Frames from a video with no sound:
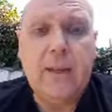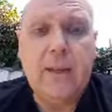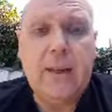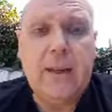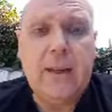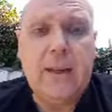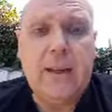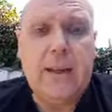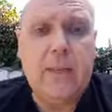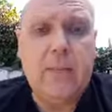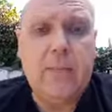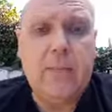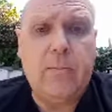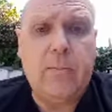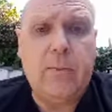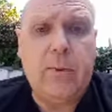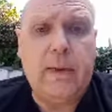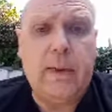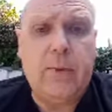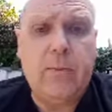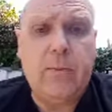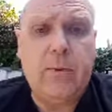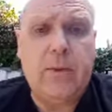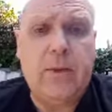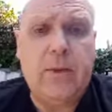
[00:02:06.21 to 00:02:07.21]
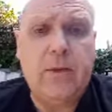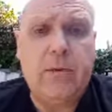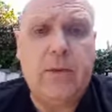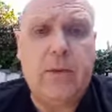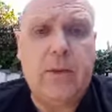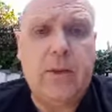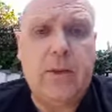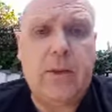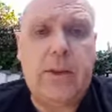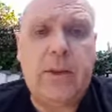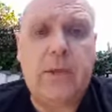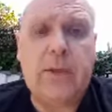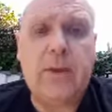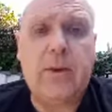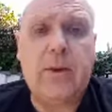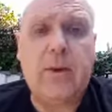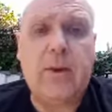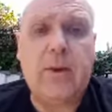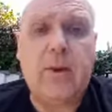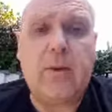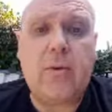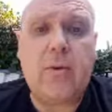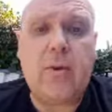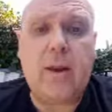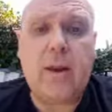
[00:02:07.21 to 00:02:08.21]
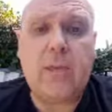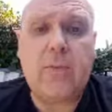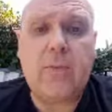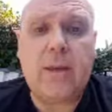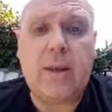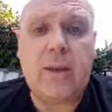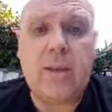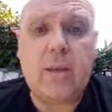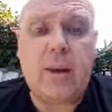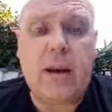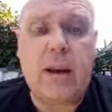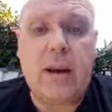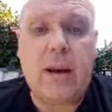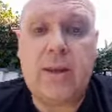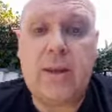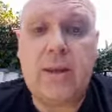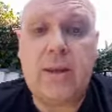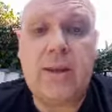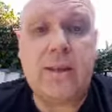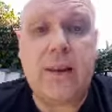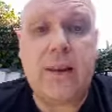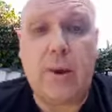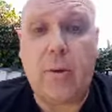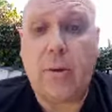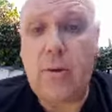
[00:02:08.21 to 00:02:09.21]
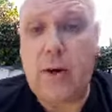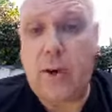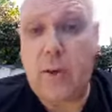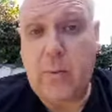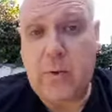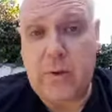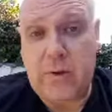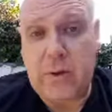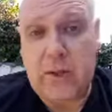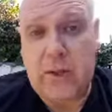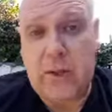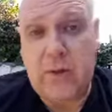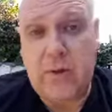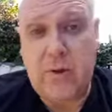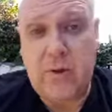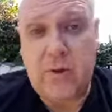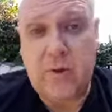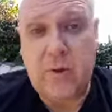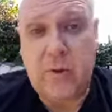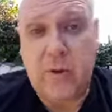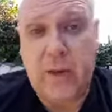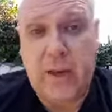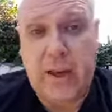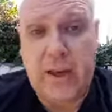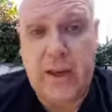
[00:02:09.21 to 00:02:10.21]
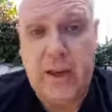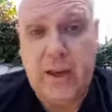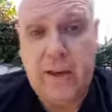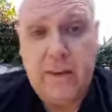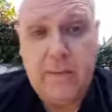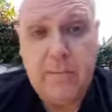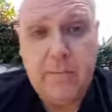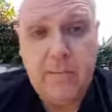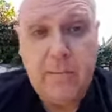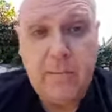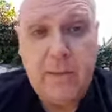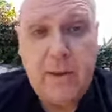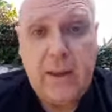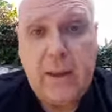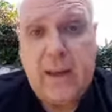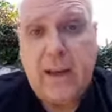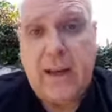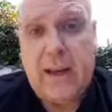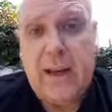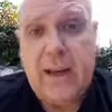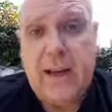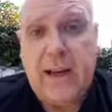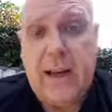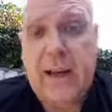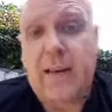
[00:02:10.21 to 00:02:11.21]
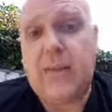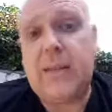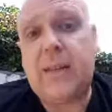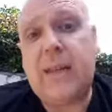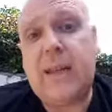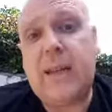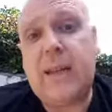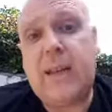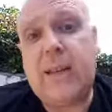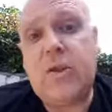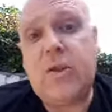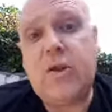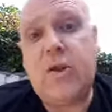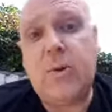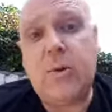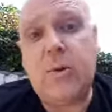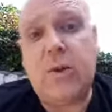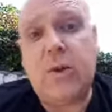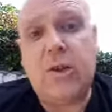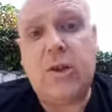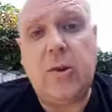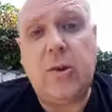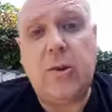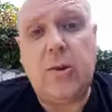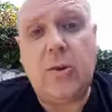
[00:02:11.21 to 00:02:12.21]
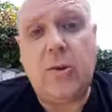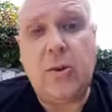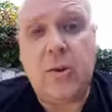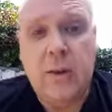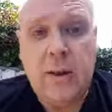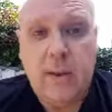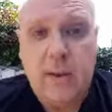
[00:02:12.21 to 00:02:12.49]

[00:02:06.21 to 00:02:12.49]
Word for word: um, it was for certain crimes That were Stoning was the usual thing uh, in the Jewish law,